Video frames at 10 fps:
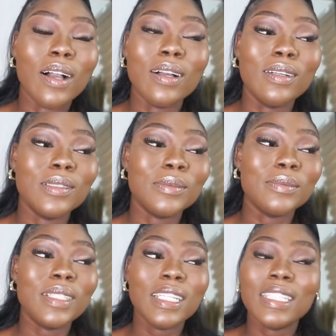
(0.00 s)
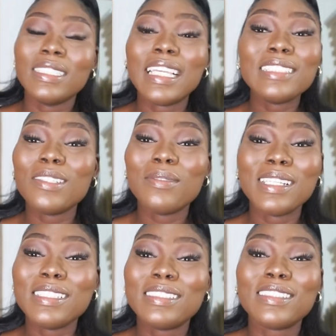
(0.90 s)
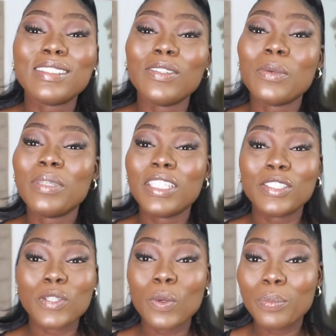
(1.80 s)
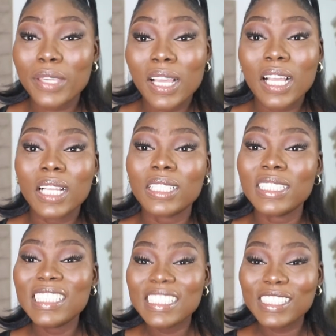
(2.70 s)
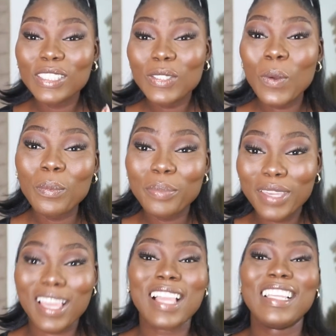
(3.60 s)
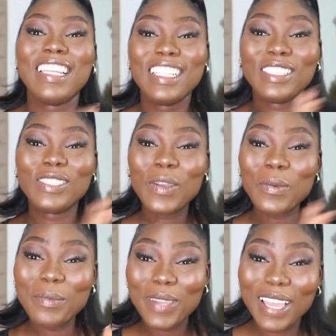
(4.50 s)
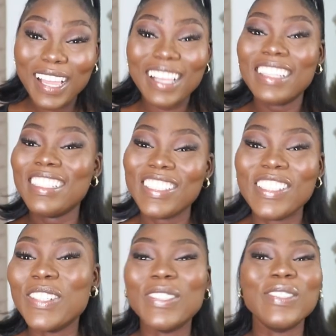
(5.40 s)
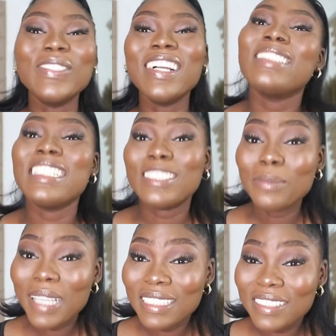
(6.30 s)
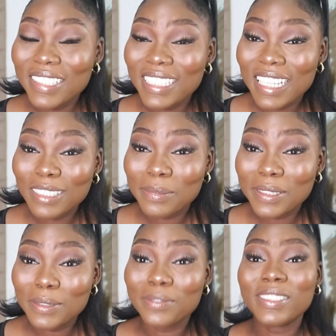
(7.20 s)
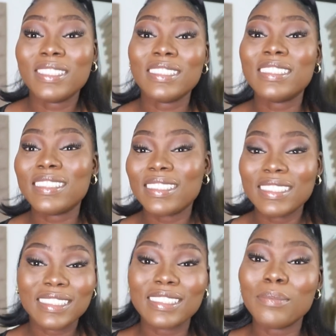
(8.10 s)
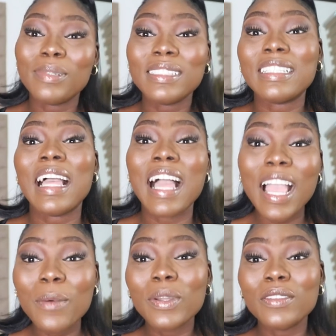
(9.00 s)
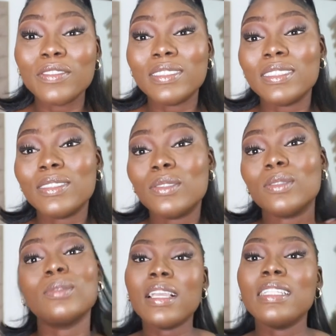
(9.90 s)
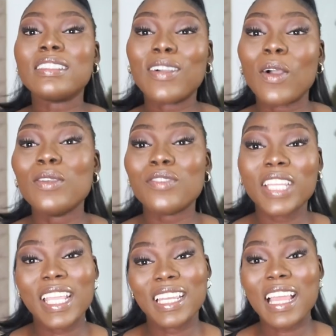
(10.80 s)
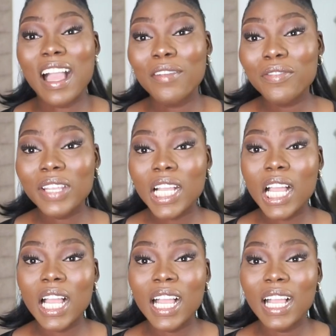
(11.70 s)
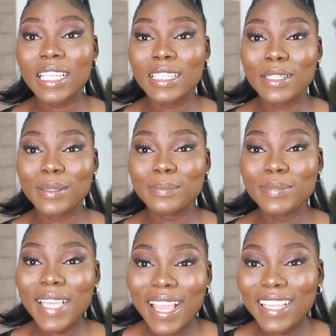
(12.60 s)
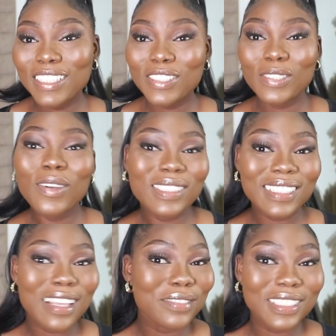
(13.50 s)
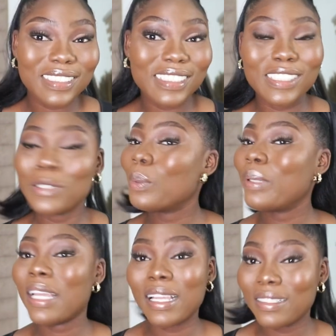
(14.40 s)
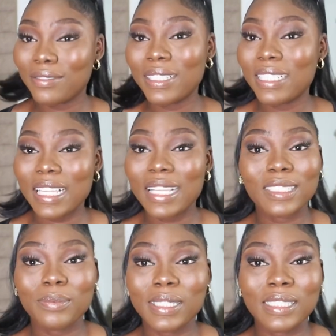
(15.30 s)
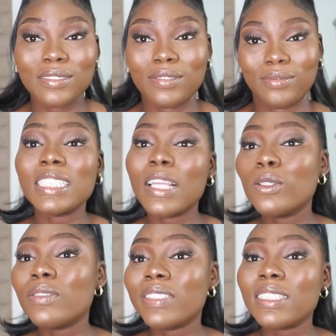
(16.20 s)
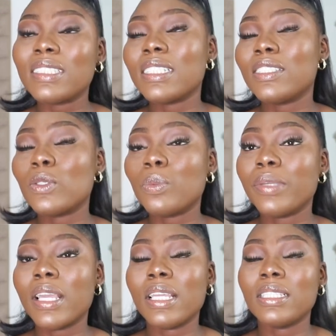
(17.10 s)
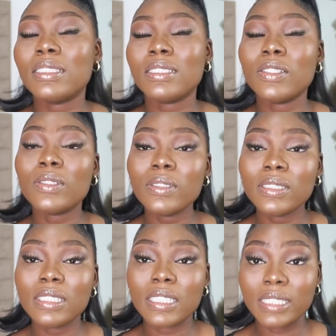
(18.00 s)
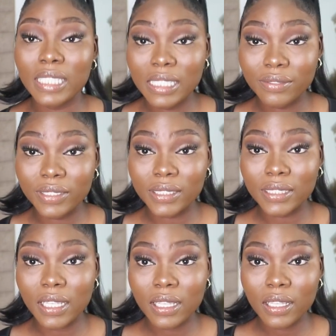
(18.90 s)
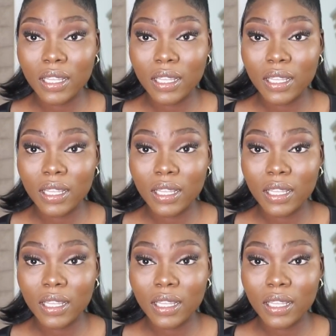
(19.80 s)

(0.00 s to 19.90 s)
um, Next on my list is gonna be Utopia. Utopia, Utopia. Yo, Ethiopia is a really nice place to visit. It's a place that I want to visit too. It's a country here in Africa and um, yeah, you should consider visiting Ethiopia. Really nice place. Now to visit Ethiopia, you're going to need an e-visa